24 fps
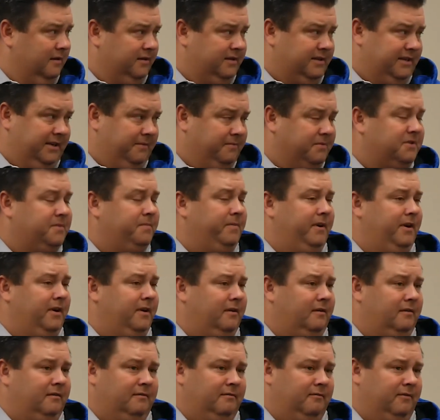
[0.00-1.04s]
Team
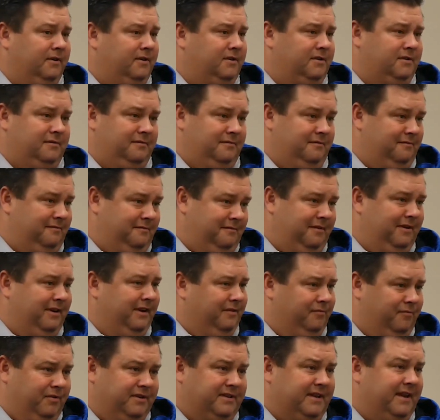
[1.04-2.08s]
speed, which
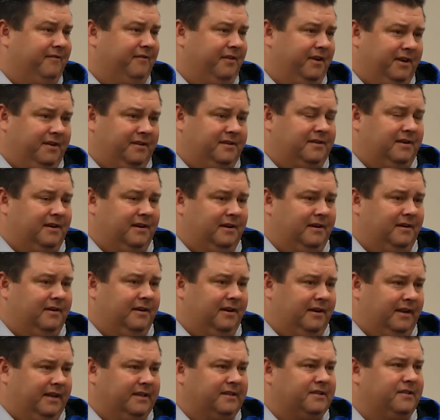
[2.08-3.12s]
it was evident
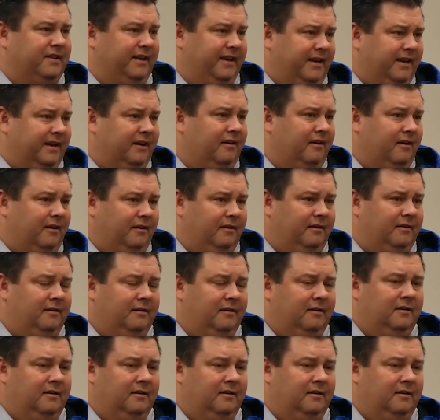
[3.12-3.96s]
against Lincoln on